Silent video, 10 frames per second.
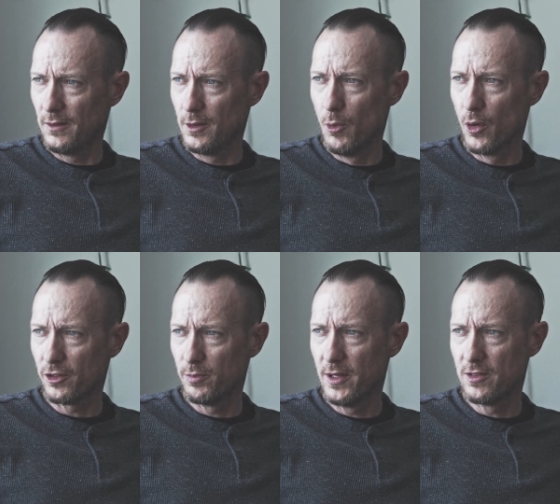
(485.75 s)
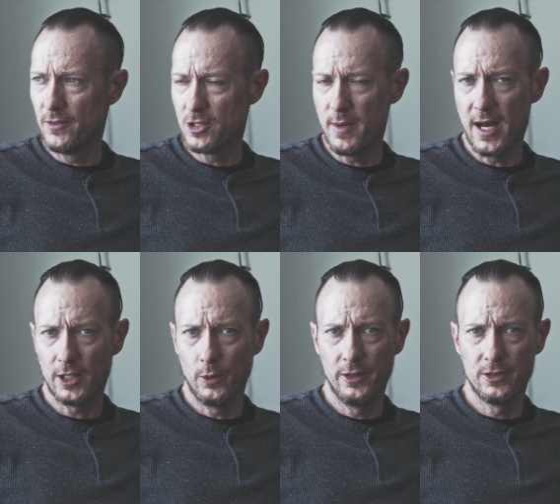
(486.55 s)
more expensive the
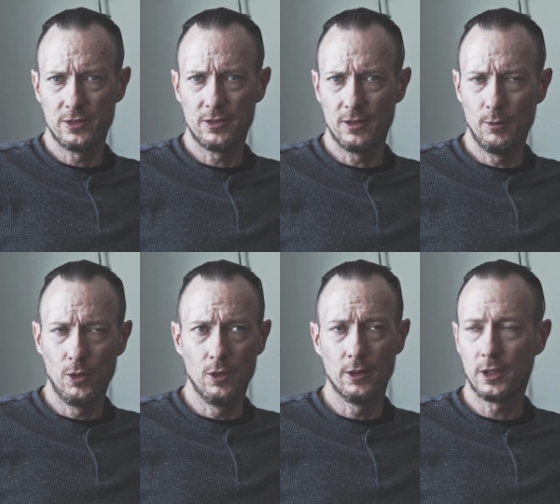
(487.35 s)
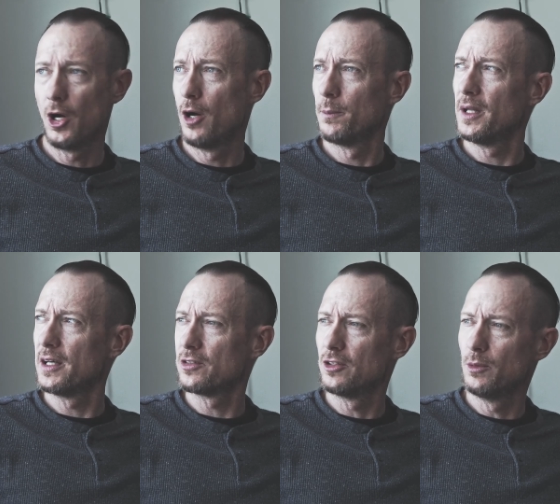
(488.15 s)
tobacco is, the more
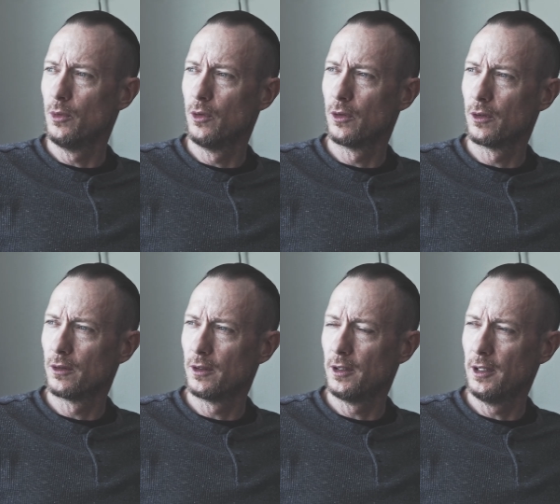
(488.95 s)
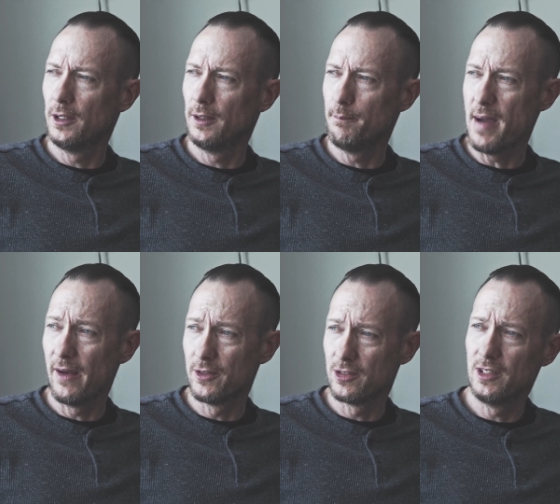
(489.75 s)
complex and the more
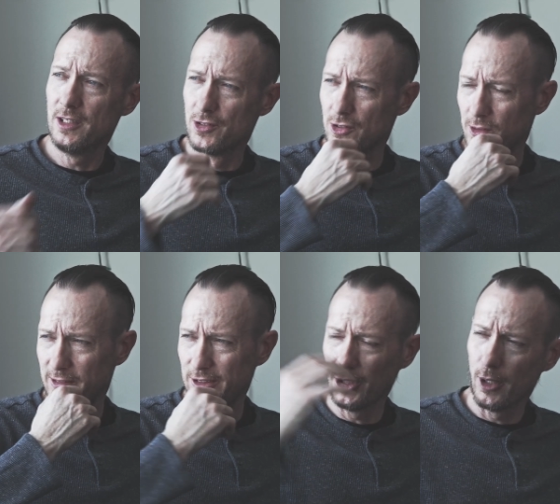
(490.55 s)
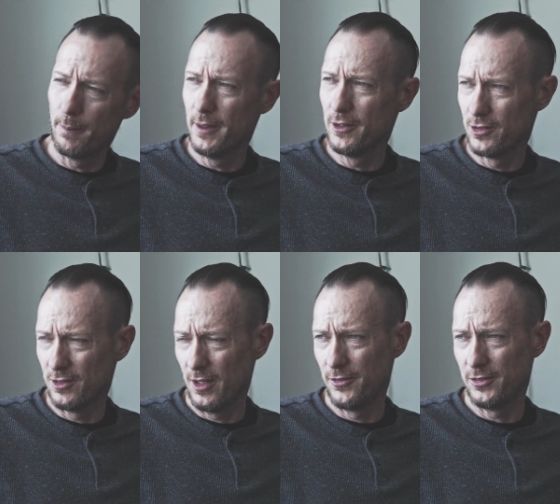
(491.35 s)
balanced it is. So the sharp, bitter
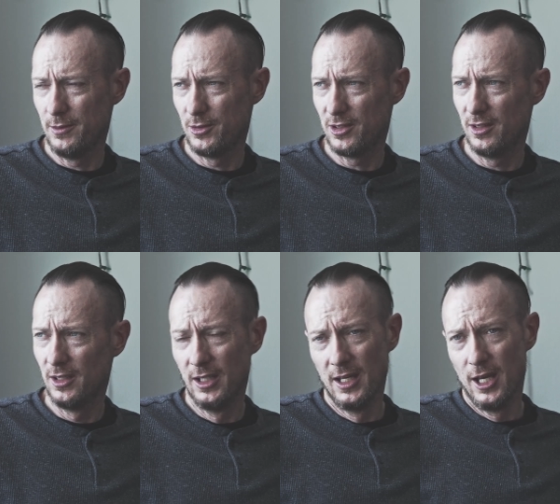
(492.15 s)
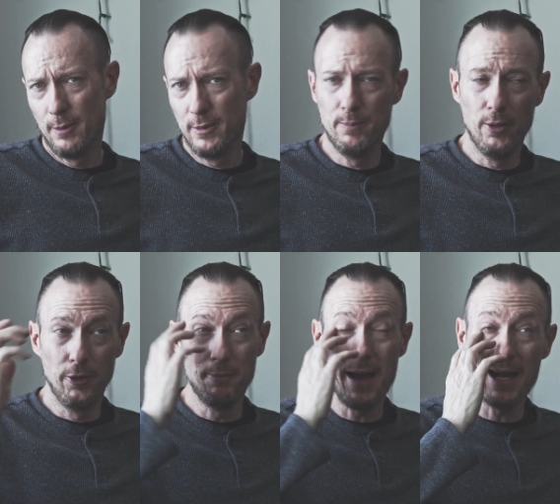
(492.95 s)
stuff seems to be
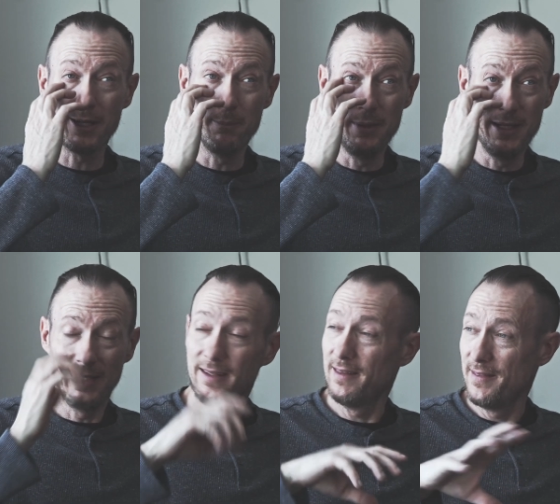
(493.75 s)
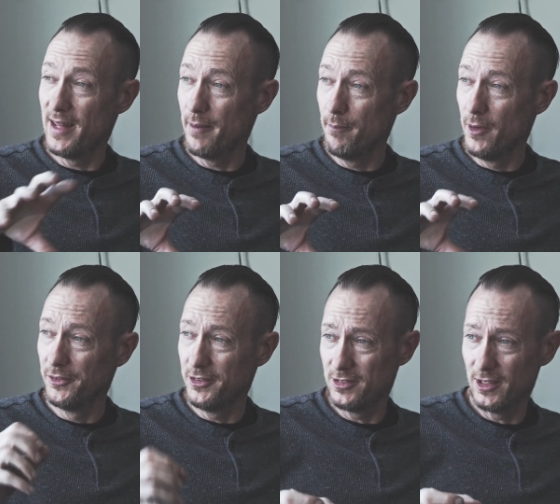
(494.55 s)
pulled back a bit, and then that
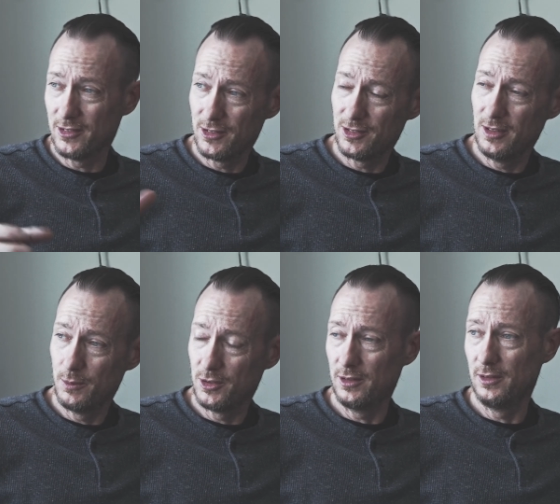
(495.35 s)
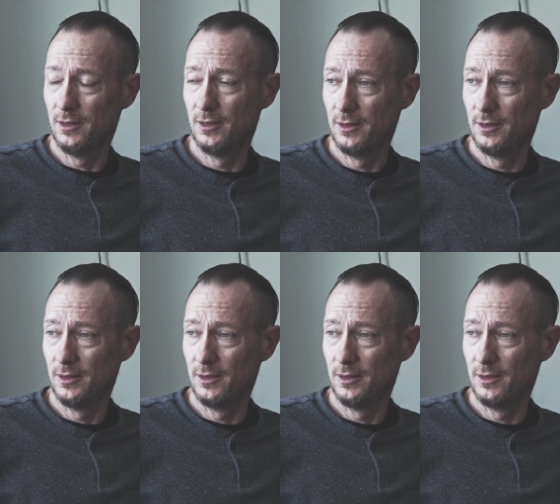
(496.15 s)
multi-center seems to,